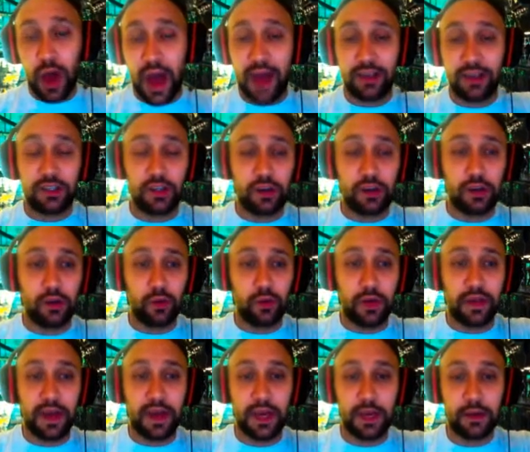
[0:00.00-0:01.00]
to do with
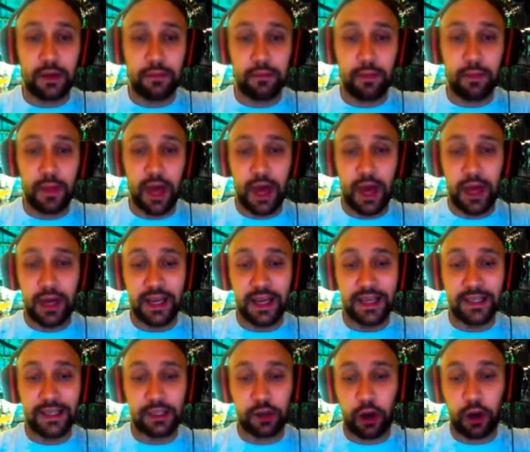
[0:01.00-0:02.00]
him and
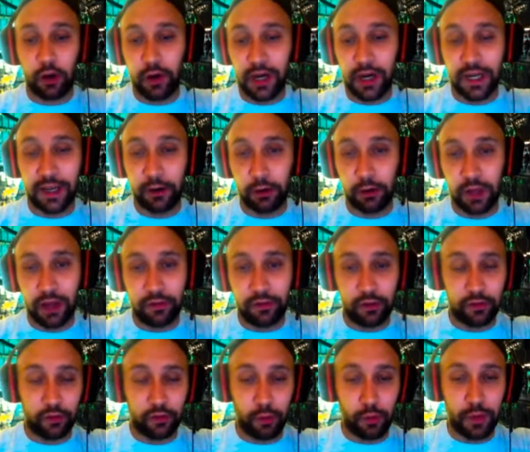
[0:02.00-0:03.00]
his current gear level
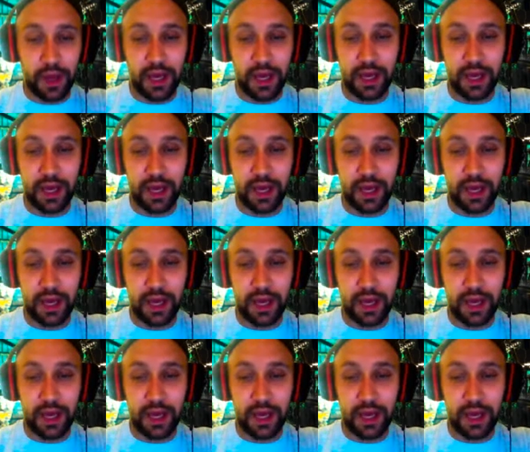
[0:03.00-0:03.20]
for me,